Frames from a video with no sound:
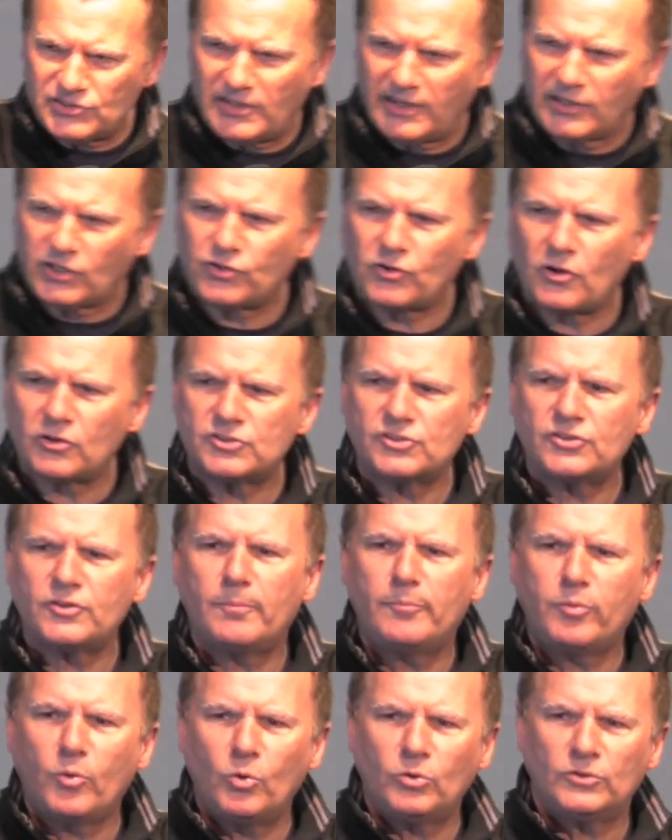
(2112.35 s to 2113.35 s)
and I crossed the
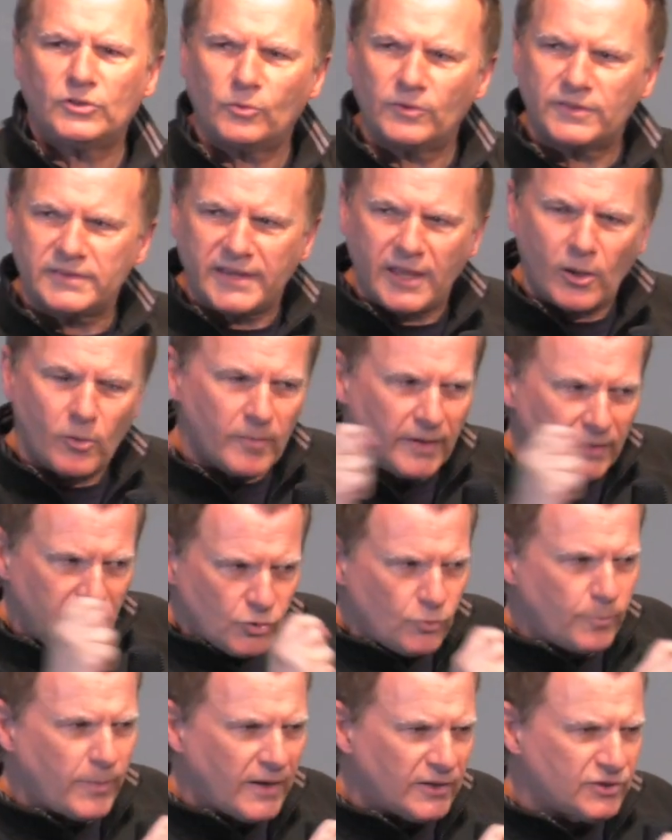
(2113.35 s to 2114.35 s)
border with now my
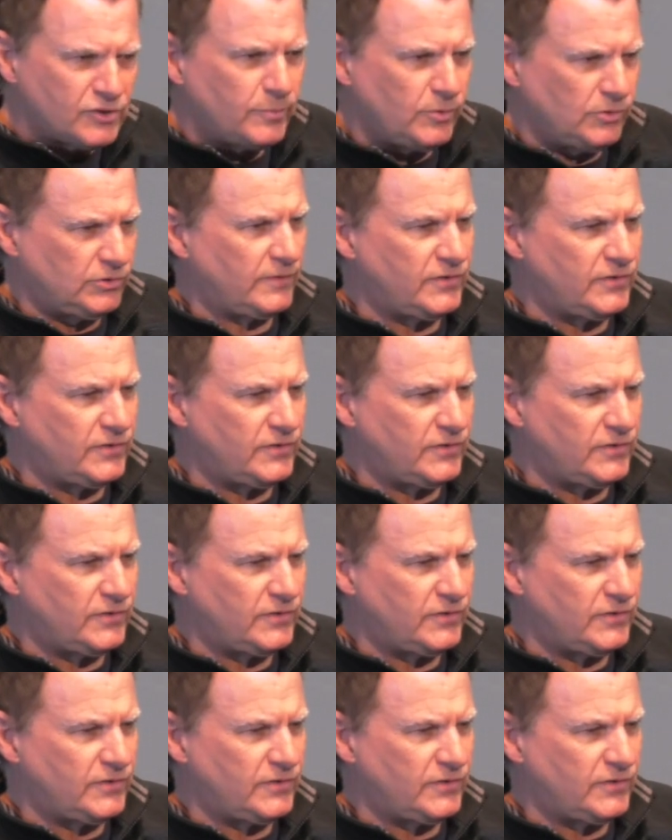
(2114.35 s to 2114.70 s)
new passport